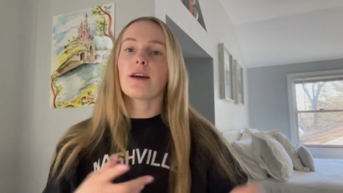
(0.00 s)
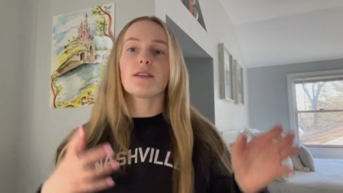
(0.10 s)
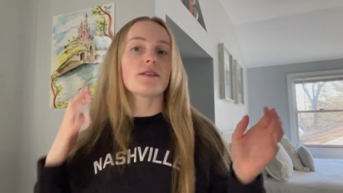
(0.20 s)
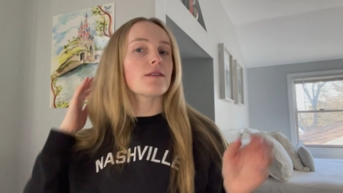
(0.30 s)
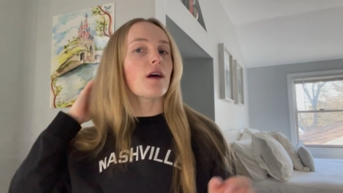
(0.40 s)

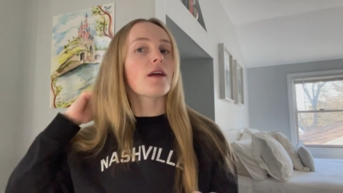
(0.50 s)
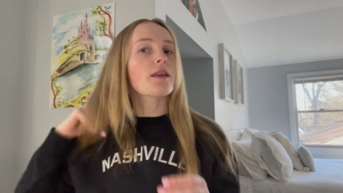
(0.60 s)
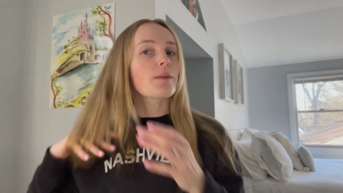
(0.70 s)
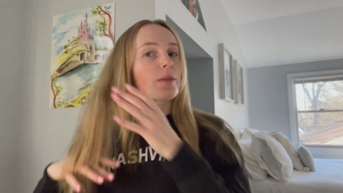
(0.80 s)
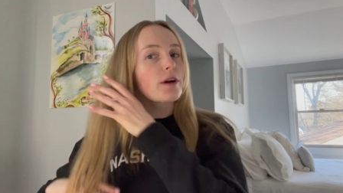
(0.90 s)
It's not
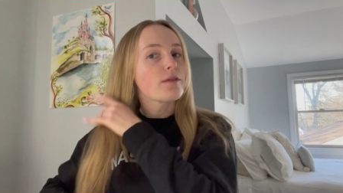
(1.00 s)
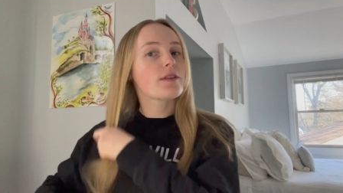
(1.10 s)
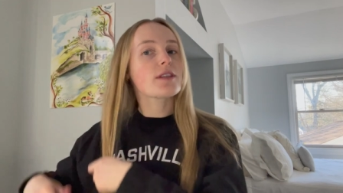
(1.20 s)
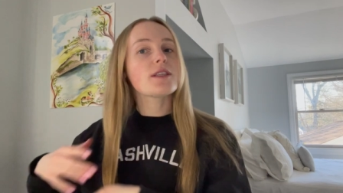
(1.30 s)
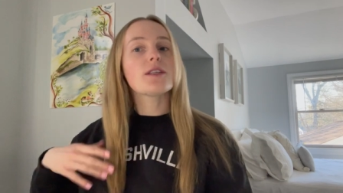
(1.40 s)
like
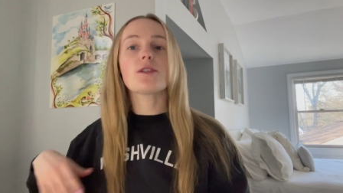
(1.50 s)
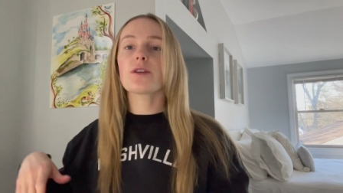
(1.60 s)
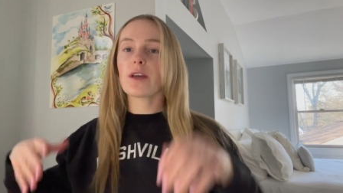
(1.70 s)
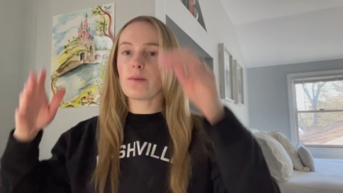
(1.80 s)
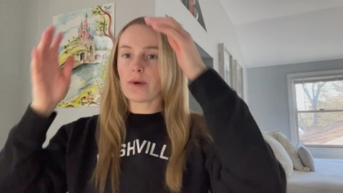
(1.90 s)
perfectly
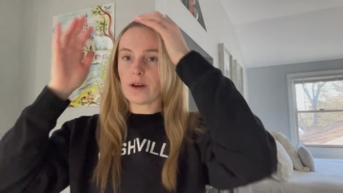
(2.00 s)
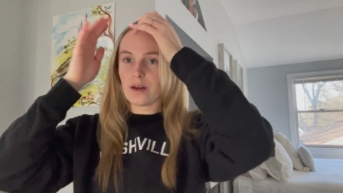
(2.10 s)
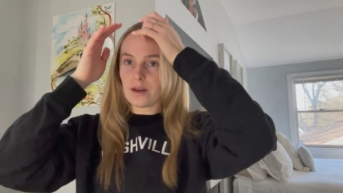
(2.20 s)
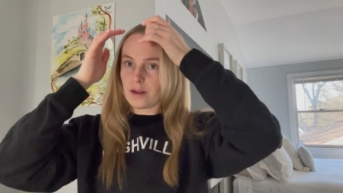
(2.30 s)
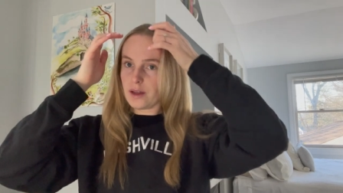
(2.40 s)
straight,
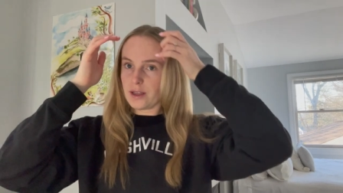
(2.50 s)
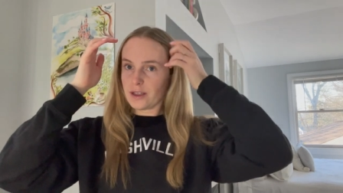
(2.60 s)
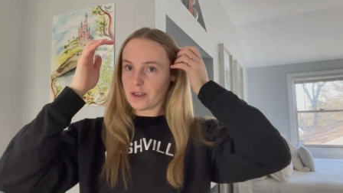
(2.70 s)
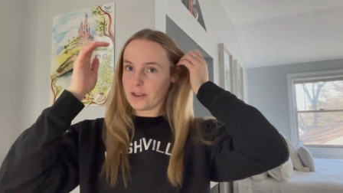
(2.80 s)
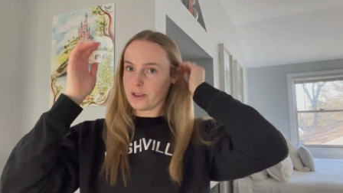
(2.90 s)
but it
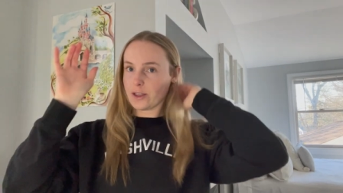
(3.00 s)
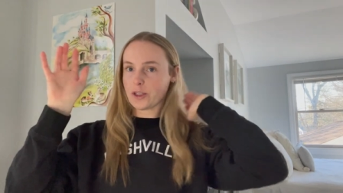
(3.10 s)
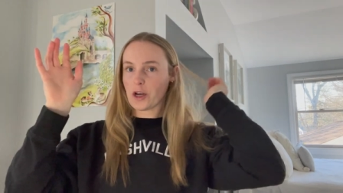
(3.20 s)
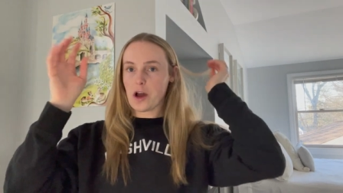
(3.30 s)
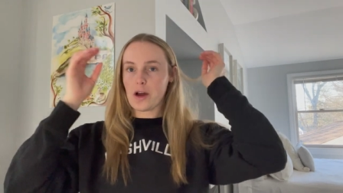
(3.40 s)
does the
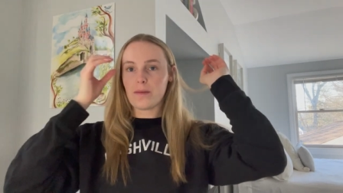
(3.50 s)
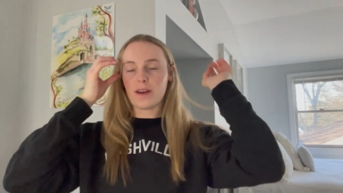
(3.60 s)
job,